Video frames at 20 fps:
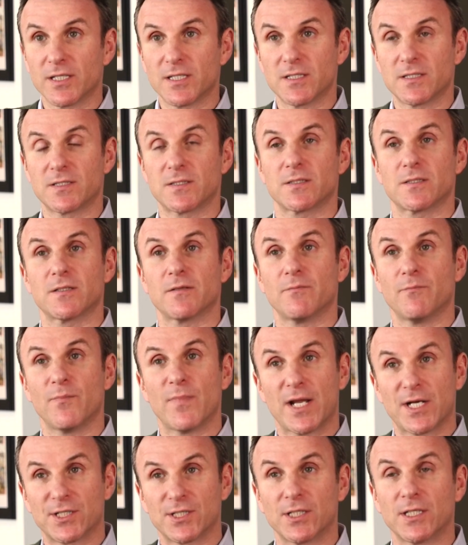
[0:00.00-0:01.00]
this
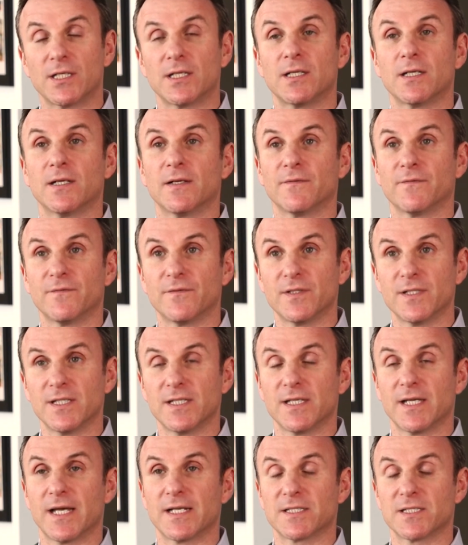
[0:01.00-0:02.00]
measure of
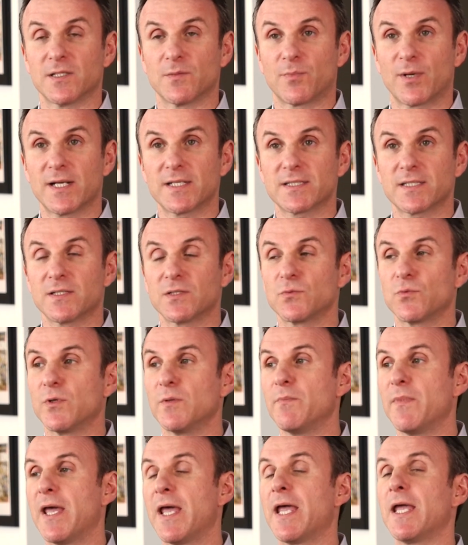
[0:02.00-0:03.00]
the antidepressant,
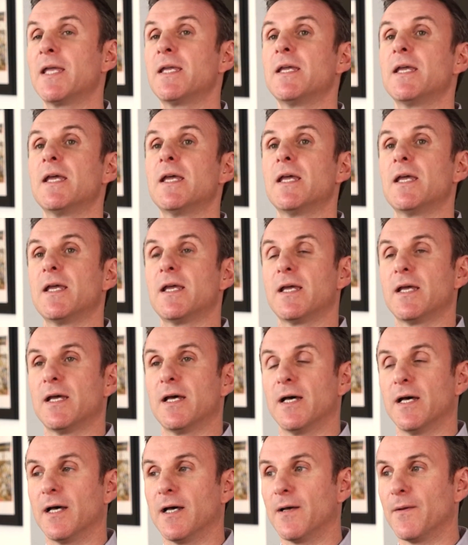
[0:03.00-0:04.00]
we may
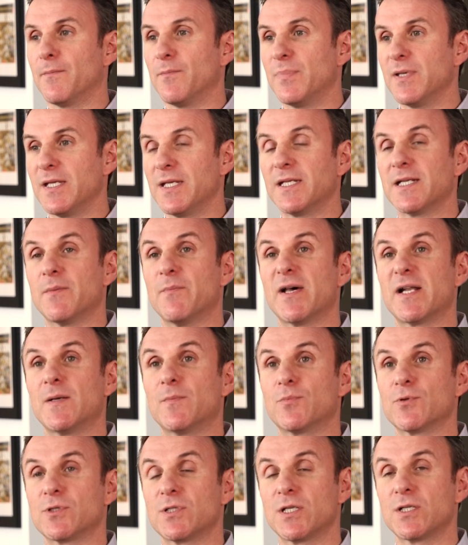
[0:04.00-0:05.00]
uh, be in a
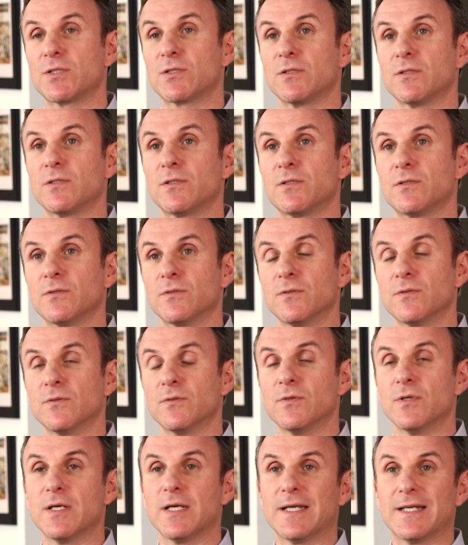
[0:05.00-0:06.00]
better position
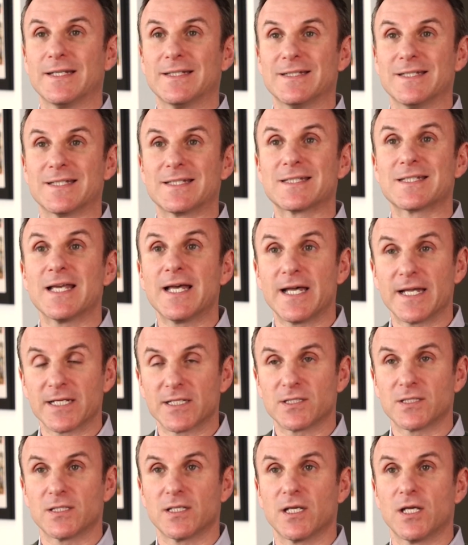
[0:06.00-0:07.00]
to
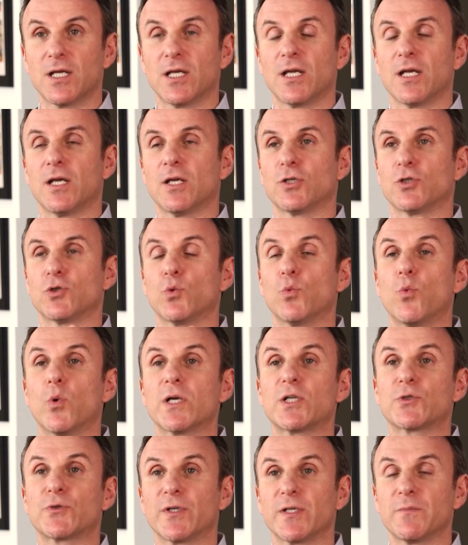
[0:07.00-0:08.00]
decide to
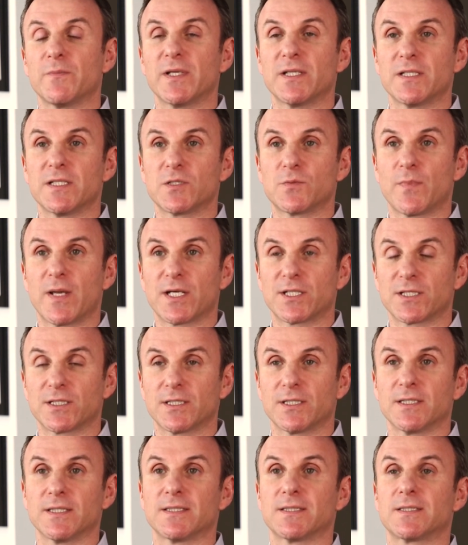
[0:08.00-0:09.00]
what treatment this
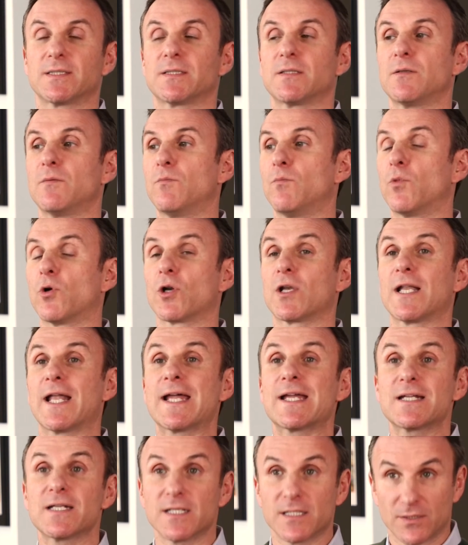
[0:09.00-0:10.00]
patient is more
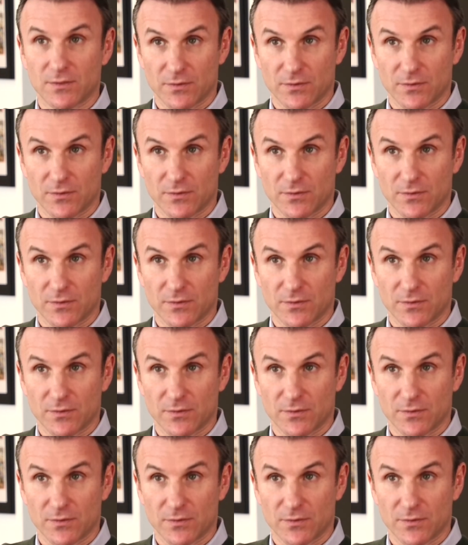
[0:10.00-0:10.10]
likely